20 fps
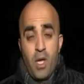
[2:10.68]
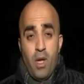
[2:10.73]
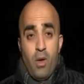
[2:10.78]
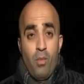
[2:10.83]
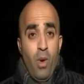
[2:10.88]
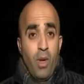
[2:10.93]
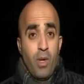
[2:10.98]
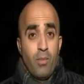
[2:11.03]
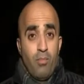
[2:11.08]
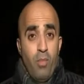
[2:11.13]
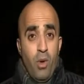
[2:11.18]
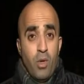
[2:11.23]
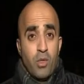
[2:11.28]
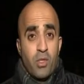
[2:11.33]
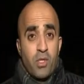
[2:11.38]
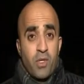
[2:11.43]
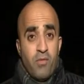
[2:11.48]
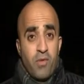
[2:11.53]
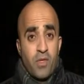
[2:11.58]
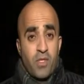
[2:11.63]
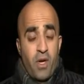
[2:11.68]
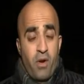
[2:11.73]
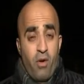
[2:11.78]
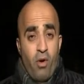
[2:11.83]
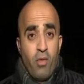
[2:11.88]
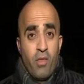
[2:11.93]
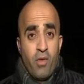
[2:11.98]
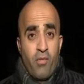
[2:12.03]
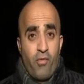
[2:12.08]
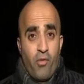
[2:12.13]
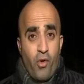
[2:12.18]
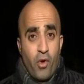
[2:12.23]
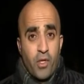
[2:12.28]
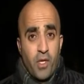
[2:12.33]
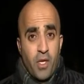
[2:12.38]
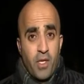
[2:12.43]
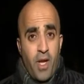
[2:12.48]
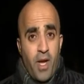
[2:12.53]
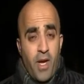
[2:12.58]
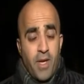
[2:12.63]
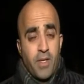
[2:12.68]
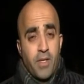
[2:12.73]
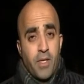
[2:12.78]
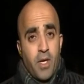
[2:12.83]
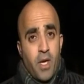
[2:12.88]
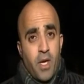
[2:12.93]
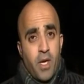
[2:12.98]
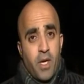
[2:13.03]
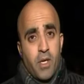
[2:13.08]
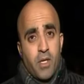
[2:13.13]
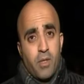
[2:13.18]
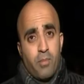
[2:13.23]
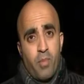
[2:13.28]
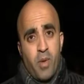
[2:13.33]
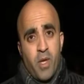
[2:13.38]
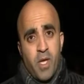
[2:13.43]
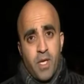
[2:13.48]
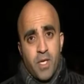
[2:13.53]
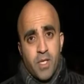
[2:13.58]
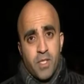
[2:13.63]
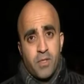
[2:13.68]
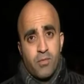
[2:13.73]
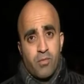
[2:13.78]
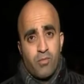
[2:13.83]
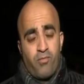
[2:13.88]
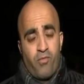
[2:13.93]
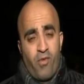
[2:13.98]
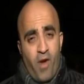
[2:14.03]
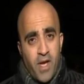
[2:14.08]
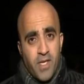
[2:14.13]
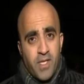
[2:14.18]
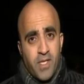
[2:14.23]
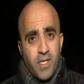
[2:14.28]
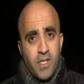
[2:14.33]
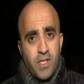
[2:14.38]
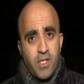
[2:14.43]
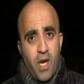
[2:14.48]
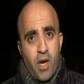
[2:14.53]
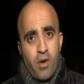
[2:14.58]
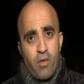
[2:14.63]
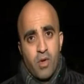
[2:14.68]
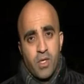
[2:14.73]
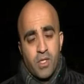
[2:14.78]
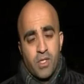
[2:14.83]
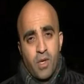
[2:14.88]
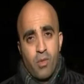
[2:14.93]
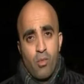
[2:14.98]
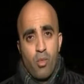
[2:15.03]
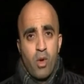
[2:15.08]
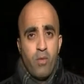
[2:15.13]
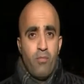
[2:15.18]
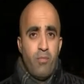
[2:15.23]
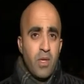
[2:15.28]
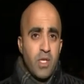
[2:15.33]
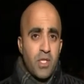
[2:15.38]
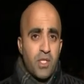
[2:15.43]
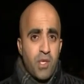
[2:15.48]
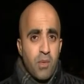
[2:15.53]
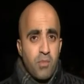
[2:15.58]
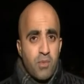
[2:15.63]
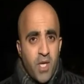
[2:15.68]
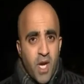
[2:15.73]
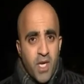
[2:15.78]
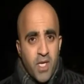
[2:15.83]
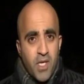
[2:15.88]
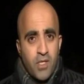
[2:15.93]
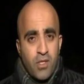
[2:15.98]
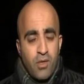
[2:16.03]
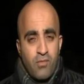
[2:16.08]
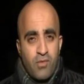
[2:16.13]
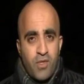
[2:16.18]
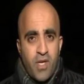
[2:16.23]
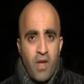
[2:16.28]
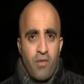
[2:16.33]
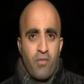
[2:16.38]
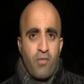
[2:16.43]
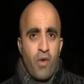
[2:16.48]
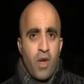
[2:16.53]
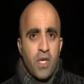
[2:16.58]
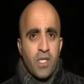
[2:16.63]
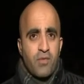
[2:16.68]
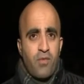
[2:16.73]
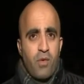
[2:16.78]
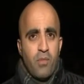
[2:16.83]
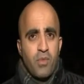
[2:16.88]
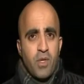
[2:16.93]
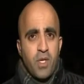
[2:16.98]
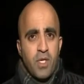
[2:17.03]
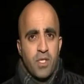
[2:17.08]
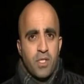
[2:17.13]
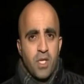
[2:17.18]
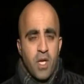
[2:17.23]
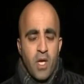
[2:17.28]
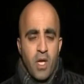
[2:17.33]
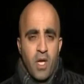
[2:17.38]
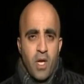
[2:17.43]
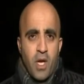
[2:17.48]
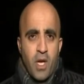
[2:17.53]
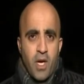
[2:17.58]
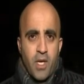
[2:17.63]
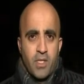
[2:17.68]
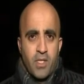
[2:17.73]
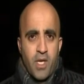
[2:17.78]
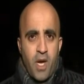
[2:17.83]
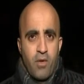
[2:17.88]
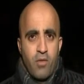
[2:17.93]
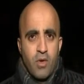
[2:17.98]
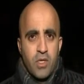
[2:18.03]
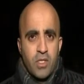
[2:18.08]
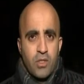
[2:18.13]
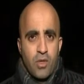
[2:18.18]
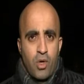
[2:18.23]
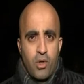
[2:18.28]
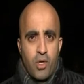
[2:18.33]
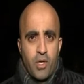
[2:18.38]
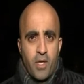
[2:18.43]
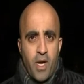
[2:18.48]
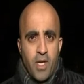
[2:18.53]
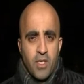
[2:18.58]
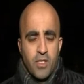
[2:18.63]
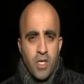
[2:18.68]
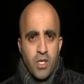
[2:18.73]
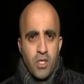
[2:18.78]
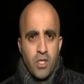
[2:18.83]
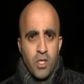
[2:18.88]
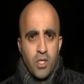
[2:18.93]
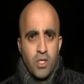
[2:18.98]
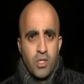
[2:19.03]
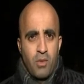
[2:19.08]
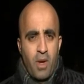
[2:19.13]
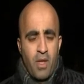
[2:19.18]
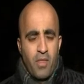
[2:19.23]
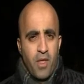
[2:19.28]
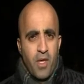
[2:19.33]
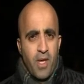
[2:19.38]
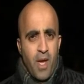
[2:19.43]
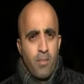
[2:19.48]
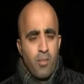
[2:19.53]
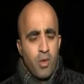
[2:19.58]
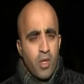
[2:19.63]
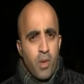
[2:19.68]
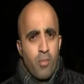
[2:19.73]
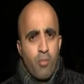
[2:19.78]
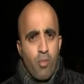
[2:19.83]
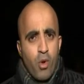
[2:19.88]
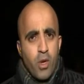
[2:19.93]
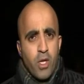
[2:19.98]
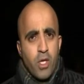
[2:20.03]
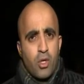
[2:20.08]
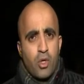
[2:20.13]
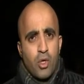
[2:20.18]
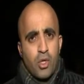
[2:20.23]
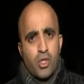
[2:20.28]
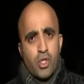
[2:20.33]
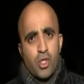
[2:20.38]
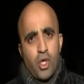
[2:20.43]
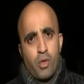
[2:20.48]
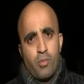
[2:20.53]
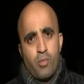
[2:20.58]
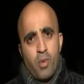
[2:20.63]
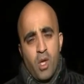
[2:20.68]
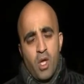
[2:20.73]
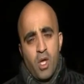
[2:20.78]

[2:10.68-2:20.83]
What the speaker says: Well, most of us are on the front of line, Piers, fighting terrorism. We've been subjected to death threats from these terrorist organisations. So I think I'm doing a pretty good job